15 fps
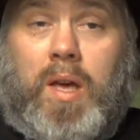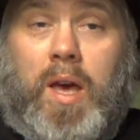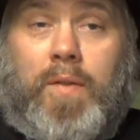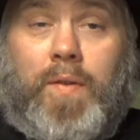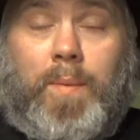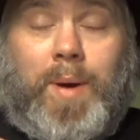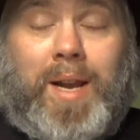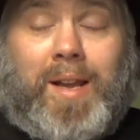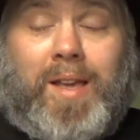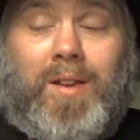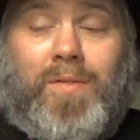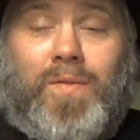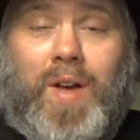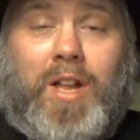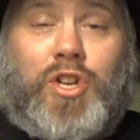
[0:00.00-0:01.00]
If I'm at a
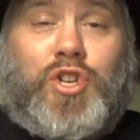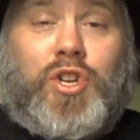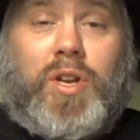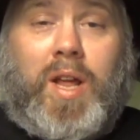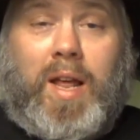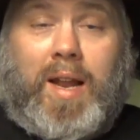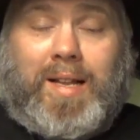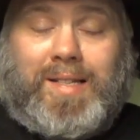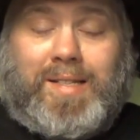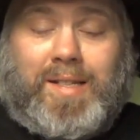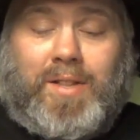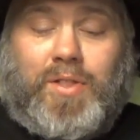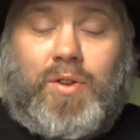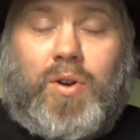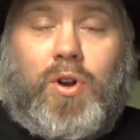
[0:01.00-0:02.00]
convention and I
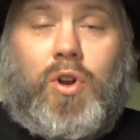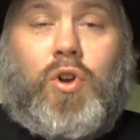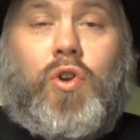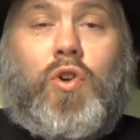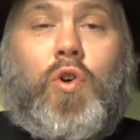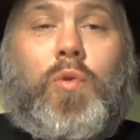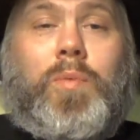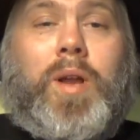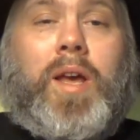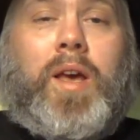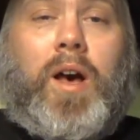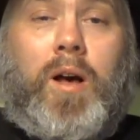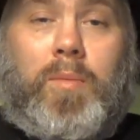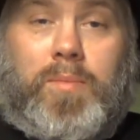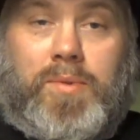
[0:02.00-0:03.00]
sit there and nobody
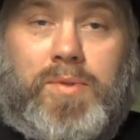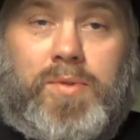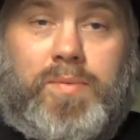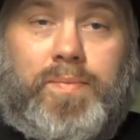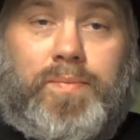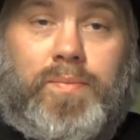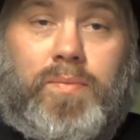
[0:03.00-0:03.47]
comes,